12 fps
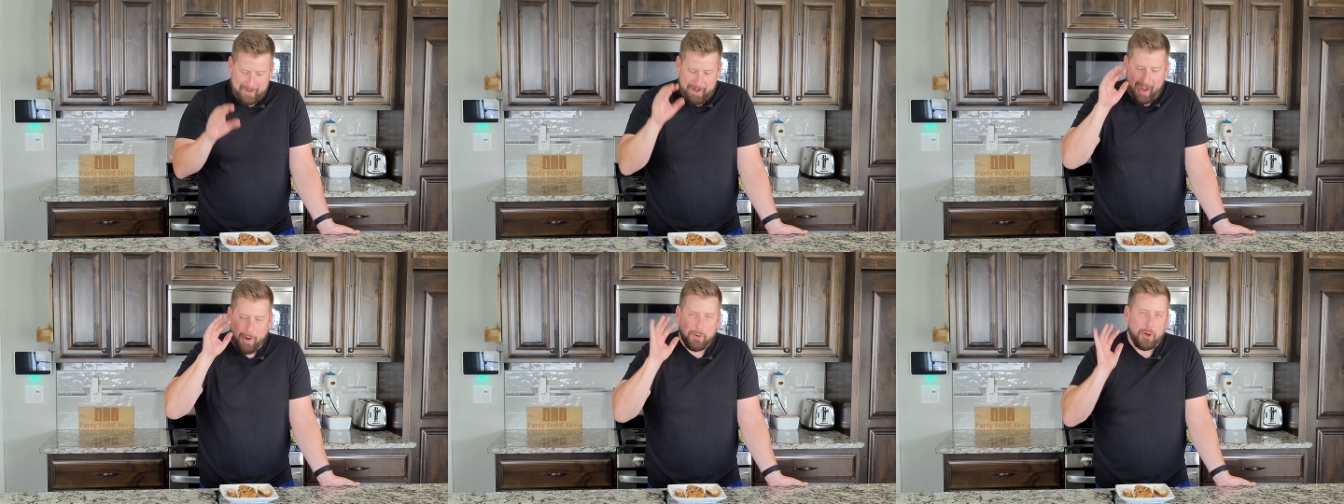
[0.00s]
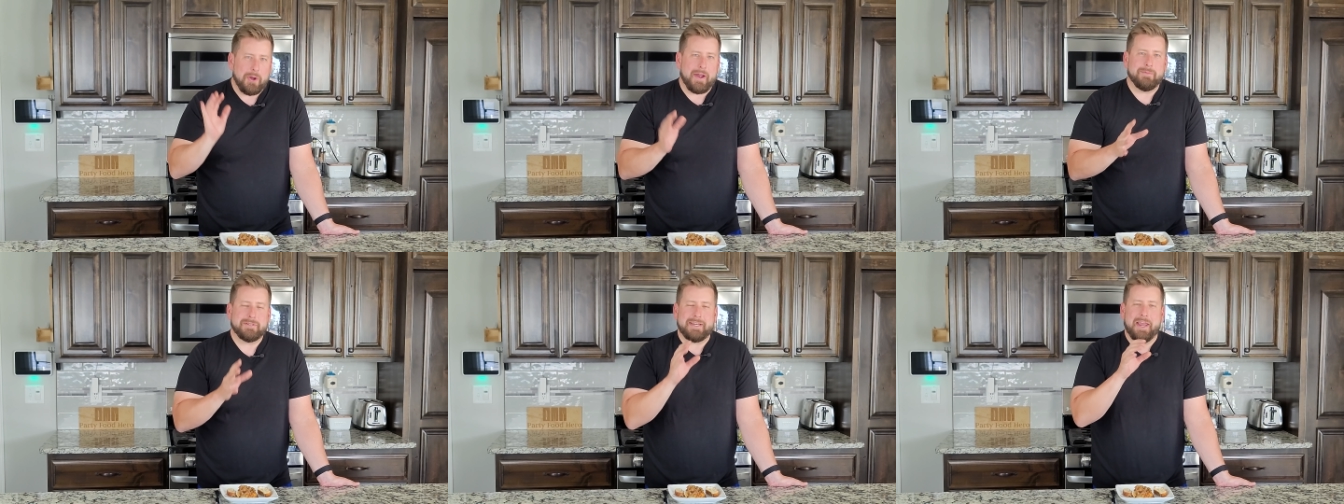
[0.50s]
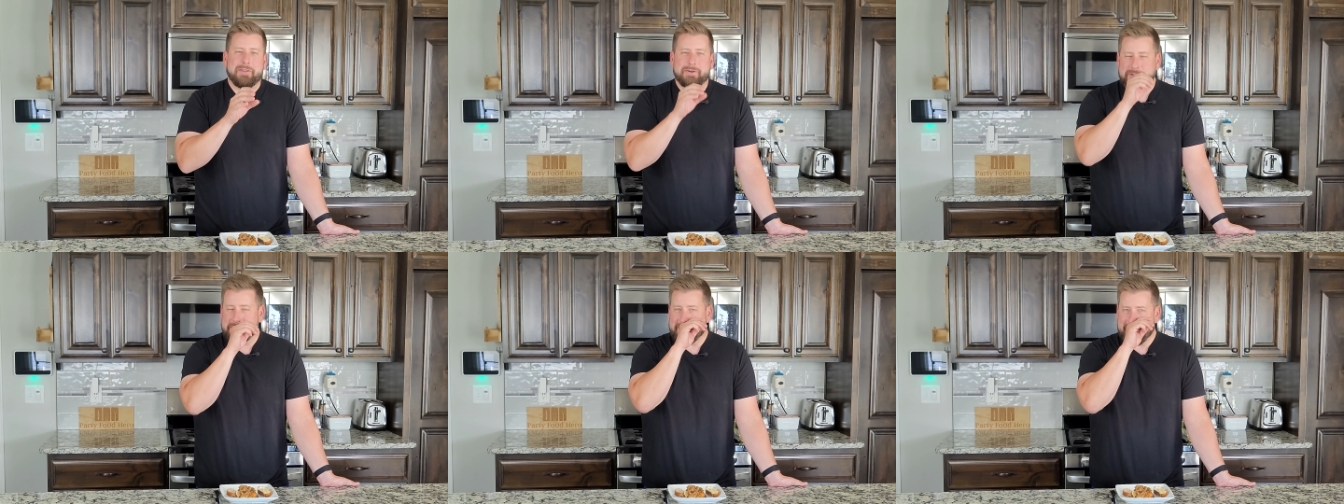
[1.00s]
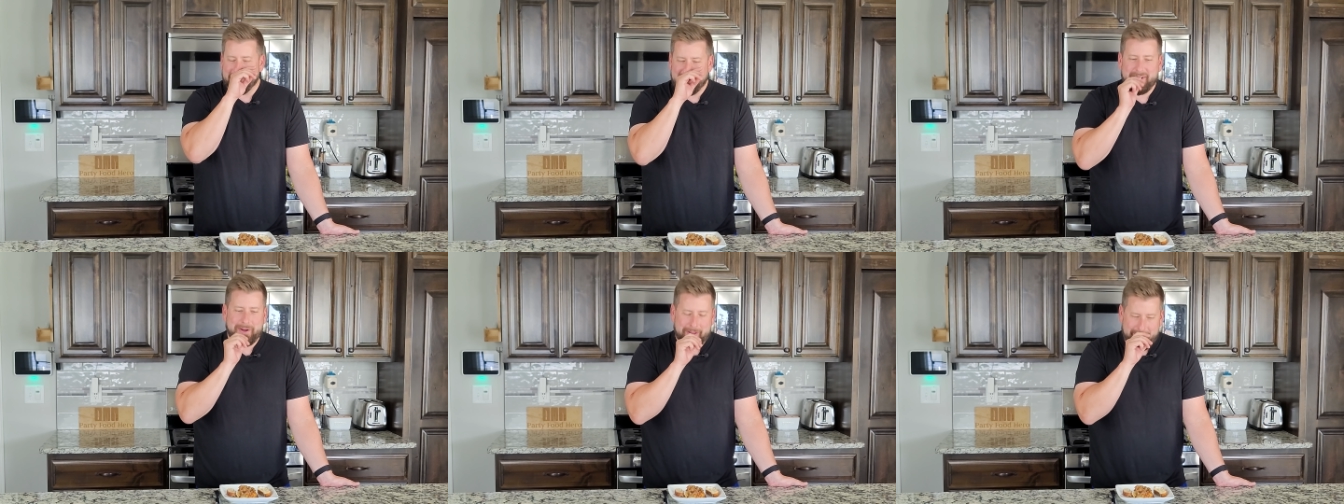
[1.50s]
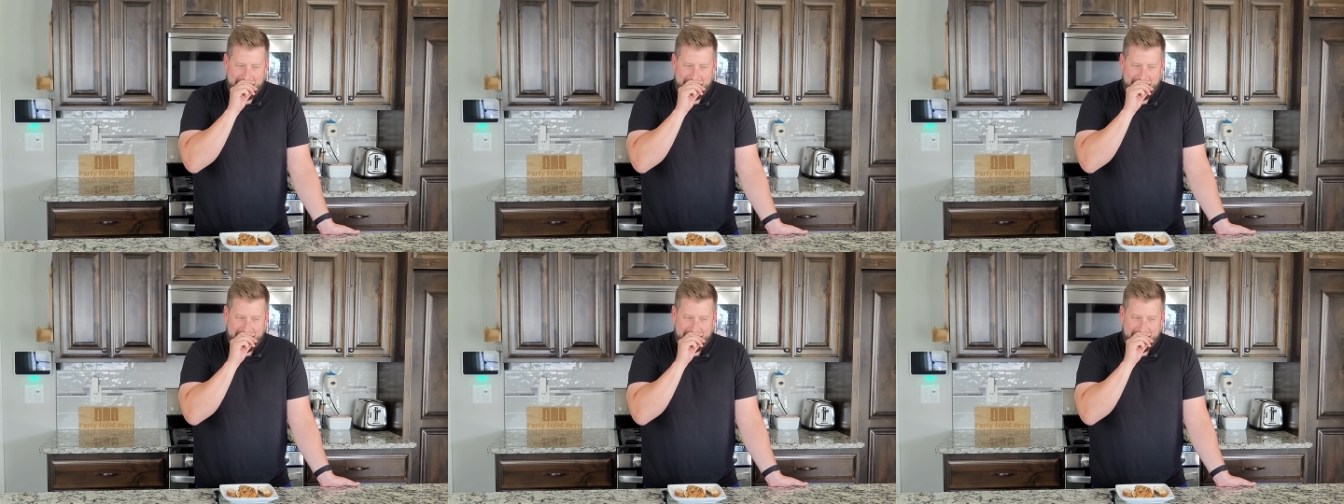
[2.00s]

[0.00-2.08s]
how it all comes together is just so good.